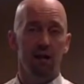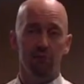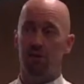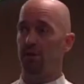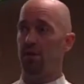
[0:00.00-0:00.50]

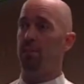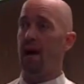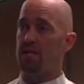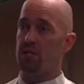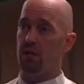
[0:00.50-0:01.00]
Calvary over the
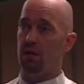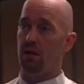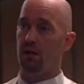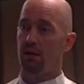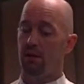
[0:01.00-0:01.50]
past
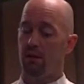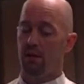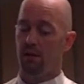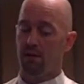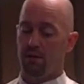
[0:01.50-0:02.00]

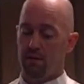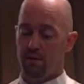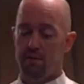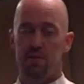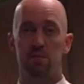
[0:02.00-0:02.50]
year.